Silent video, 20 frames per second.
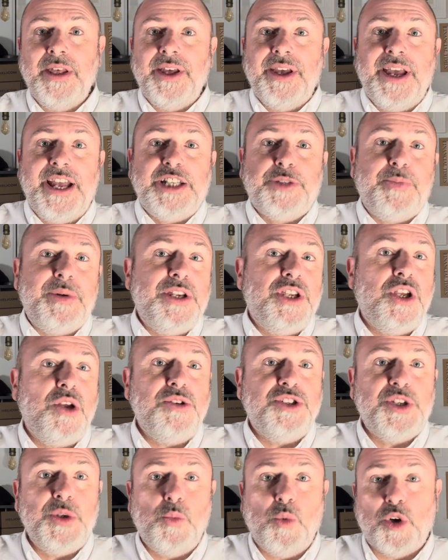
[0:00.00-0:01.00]
It's been
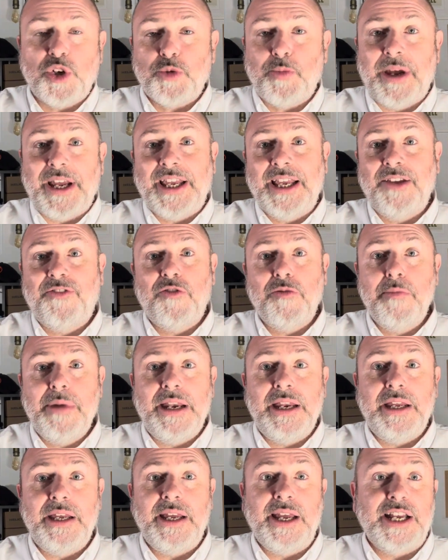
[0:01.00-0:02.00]
used in watchmaking for many
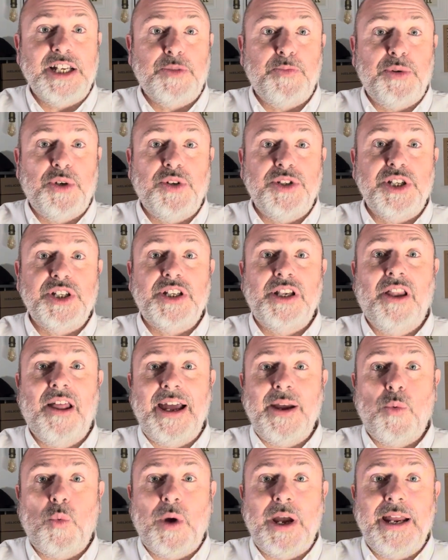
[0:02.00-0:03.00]
years because it's
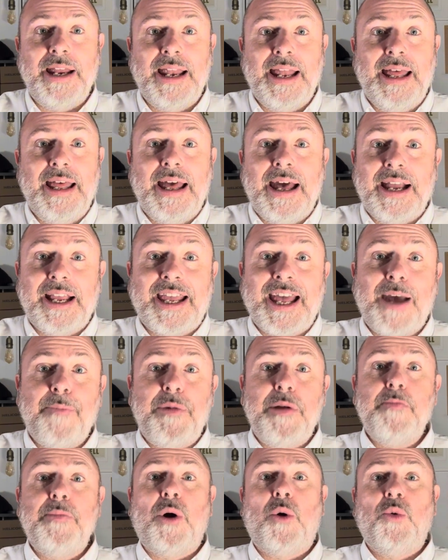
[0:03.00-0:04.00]
lightweight and can be
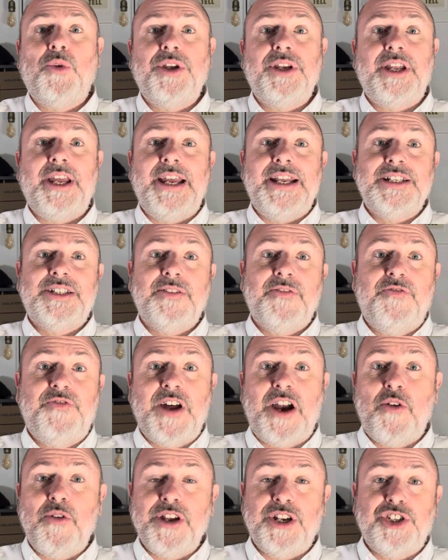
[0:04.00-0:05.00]
molded into
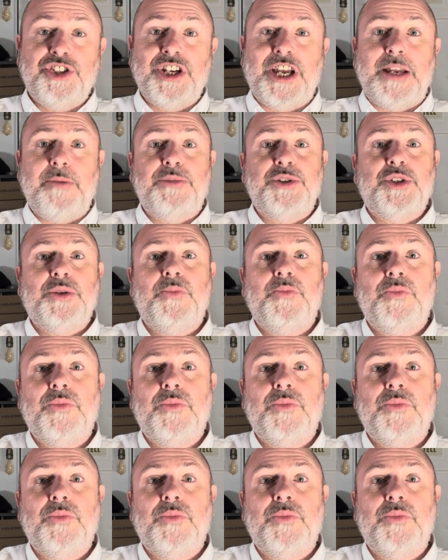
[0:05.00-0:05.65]
various shapes.